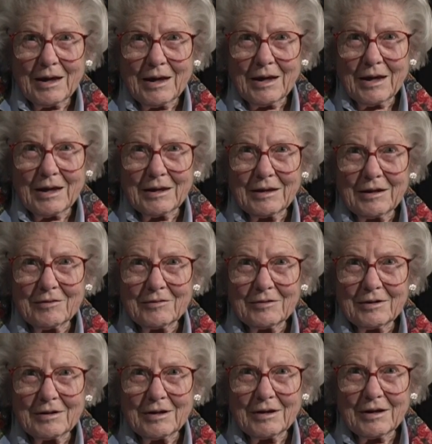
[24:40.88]
I give it,
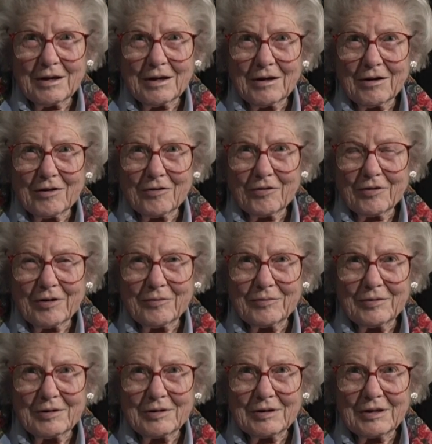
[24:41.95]
although I've
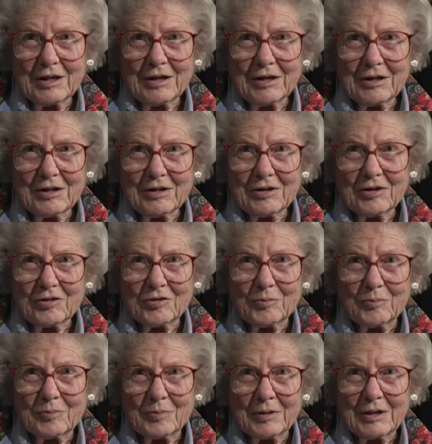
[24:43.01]
been beginning
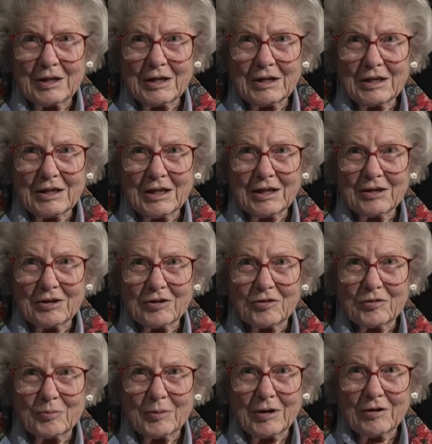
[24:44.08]
to get in
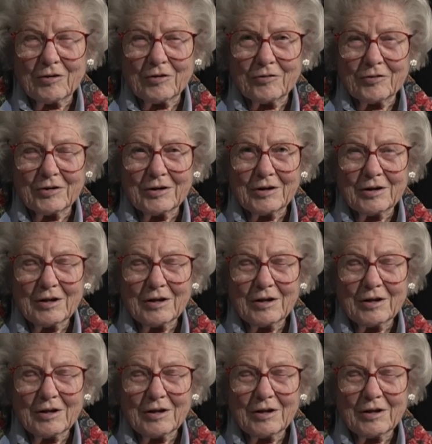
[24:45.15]
despair over it.